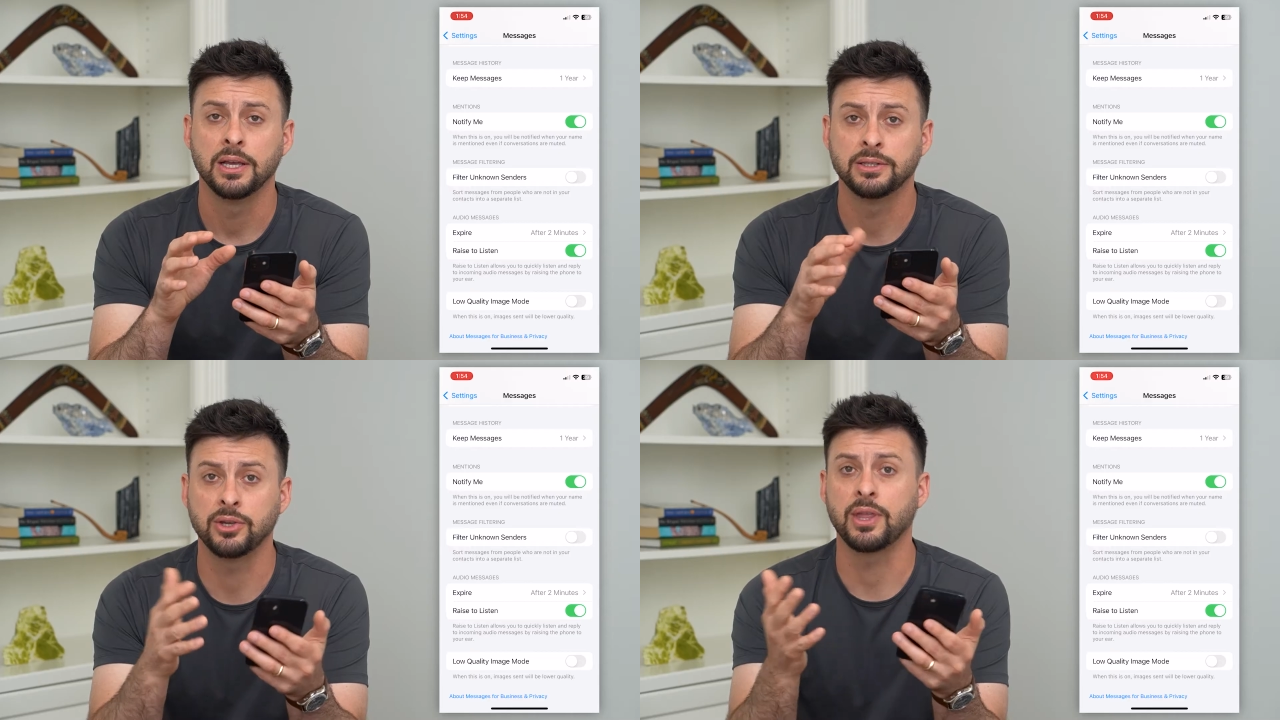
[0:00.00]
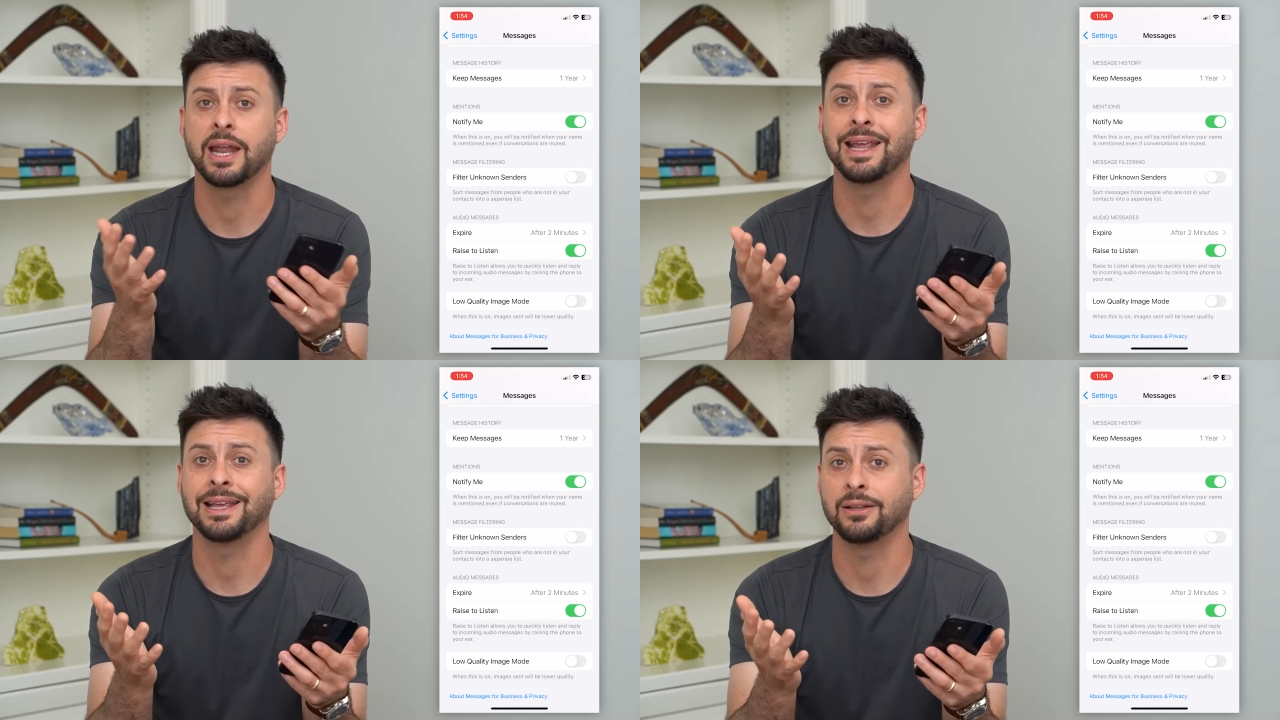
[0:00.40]
so
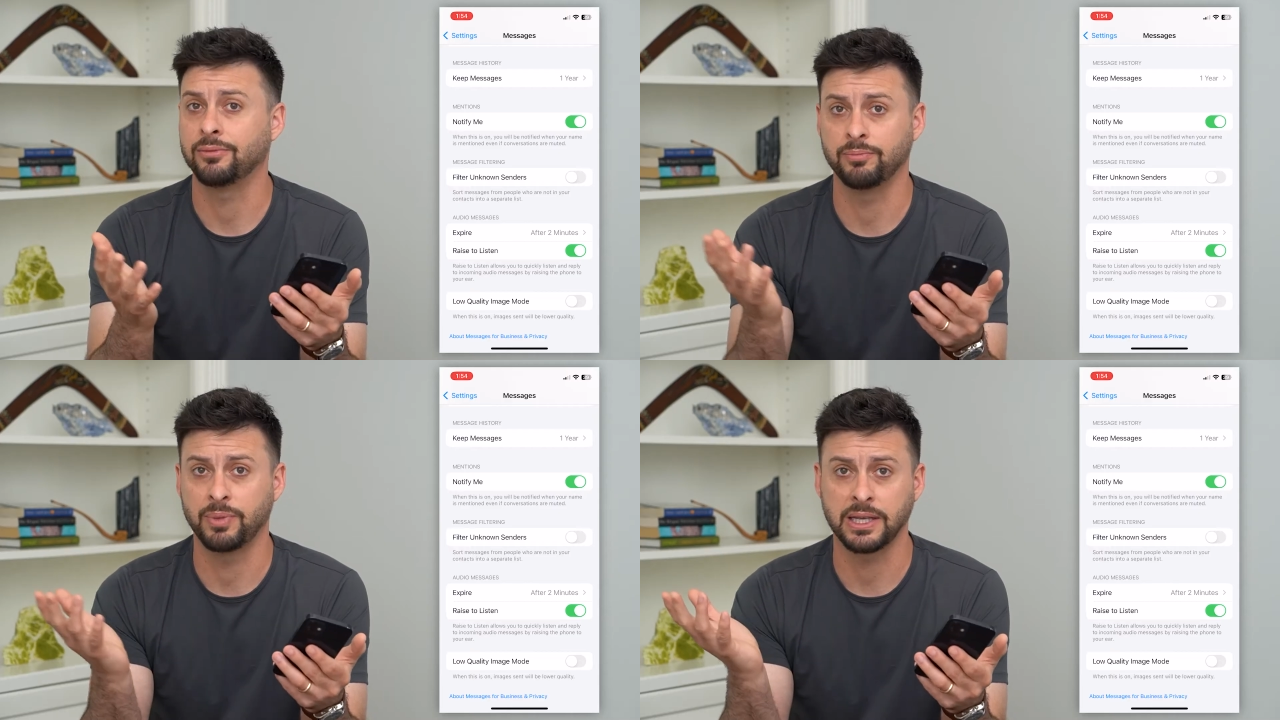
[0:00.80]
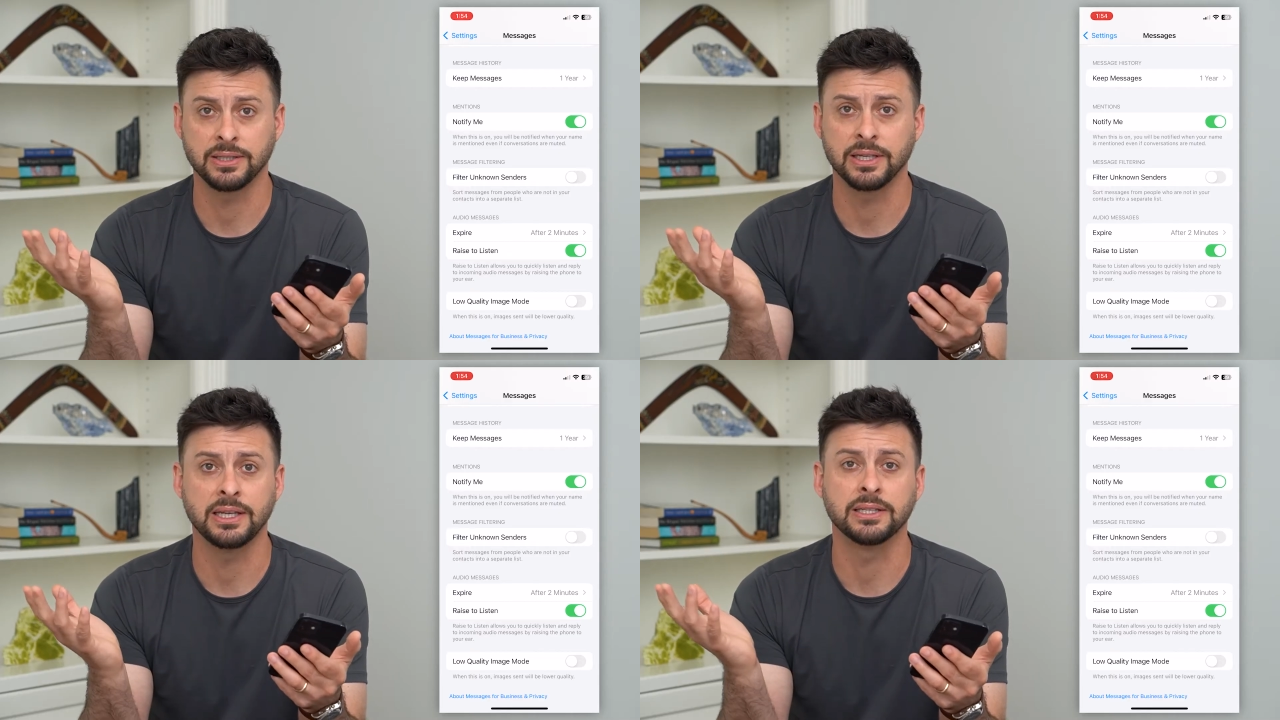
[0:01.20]
that it
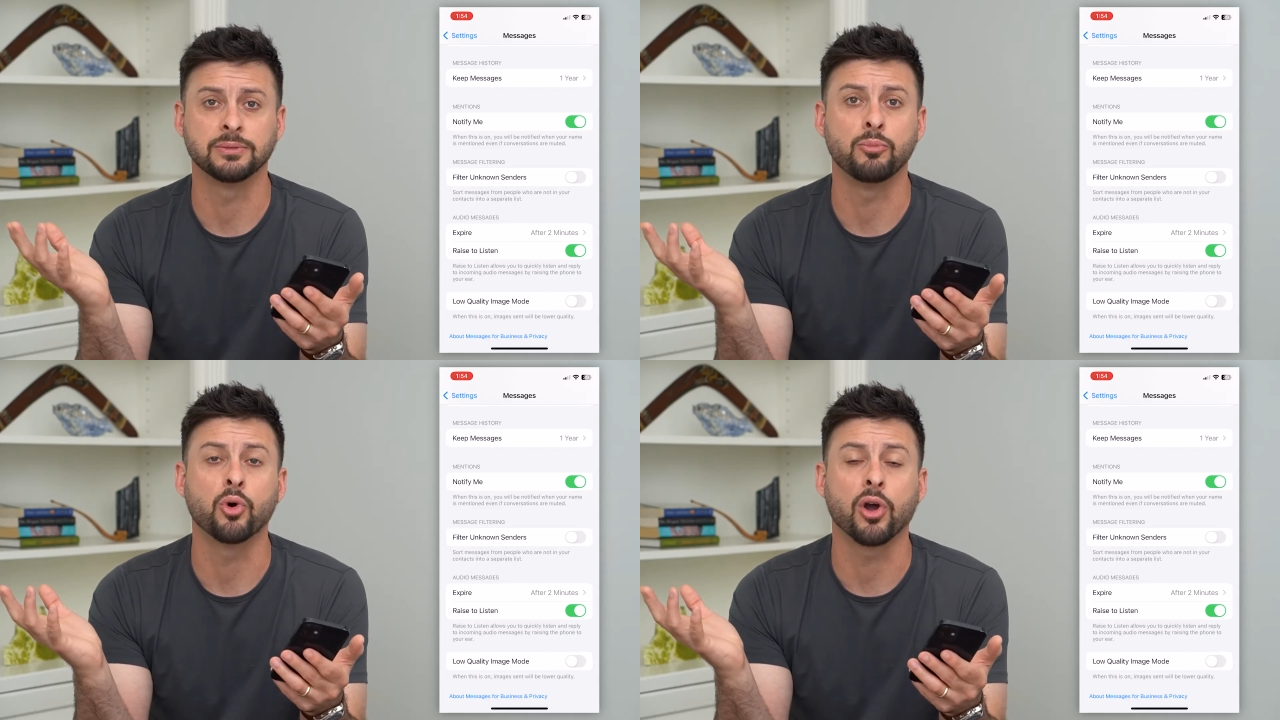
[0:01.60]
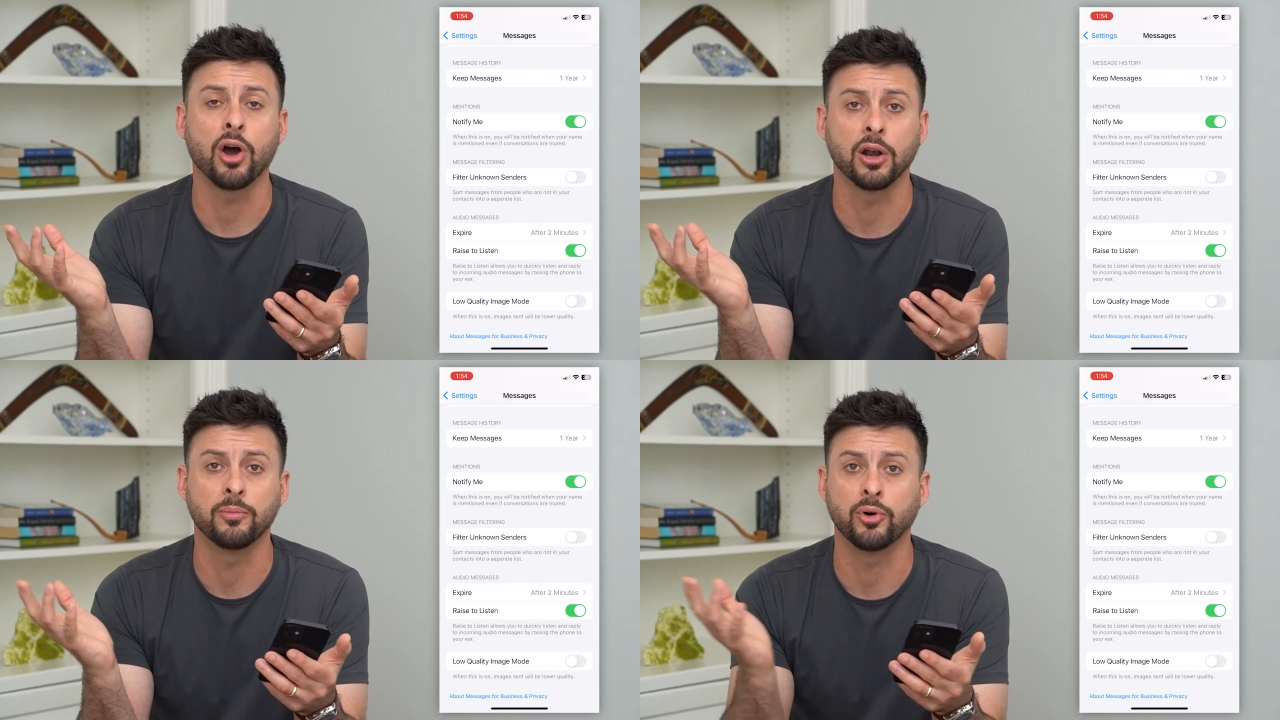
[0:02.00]
basically is more
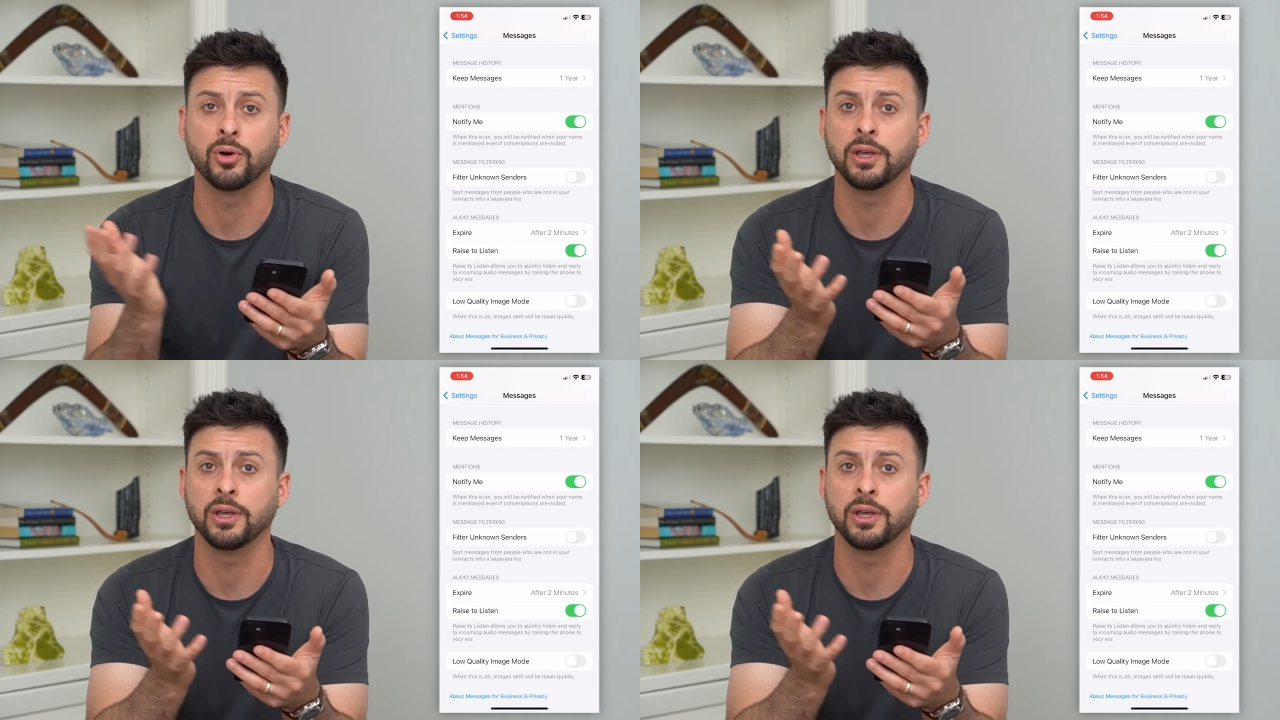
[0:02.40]
audible.